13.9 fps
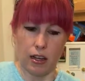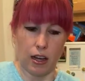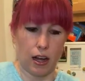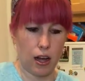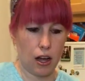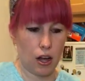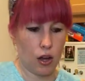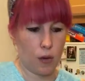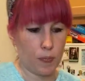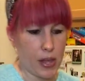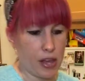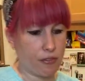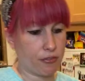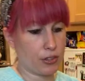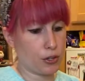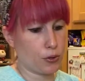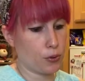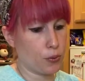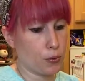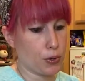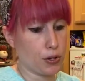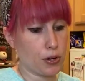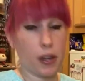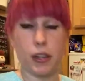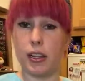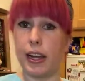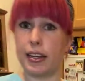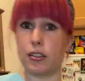If you
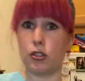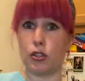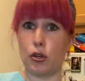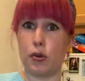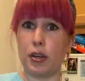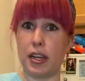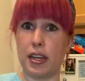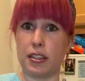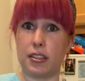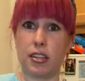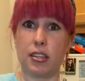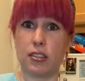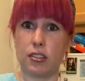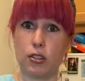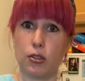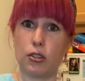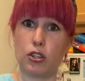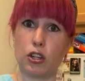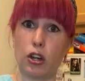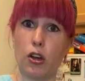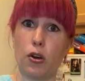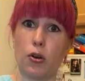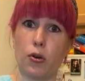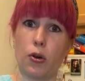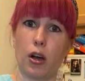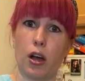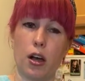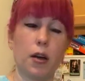would like to donate to the
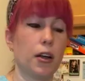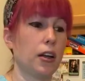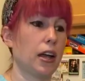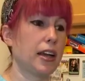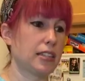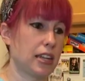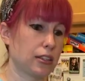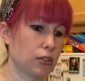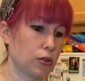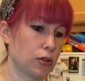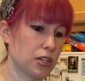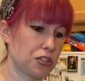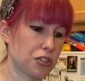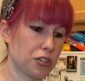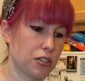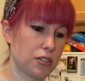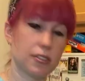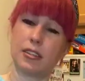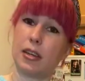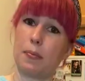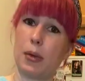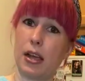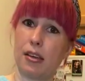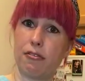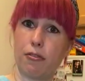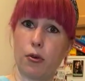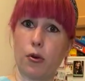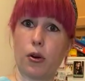show, I take donations. They pay
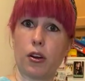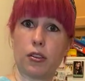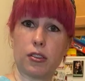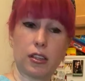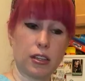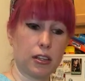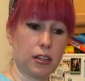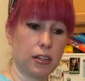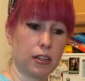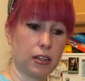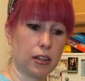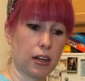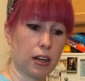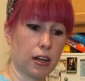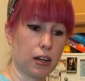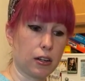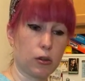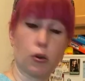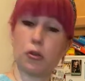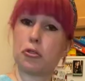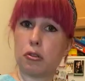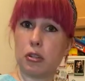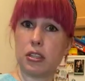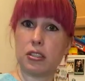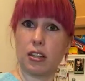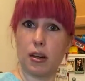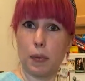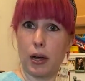for the groceries
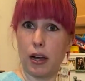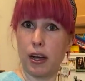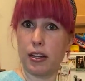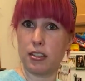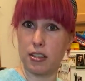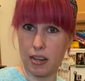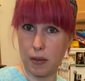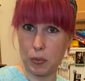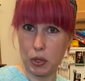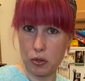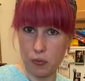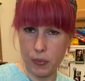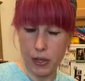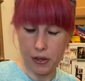that I buy to demo.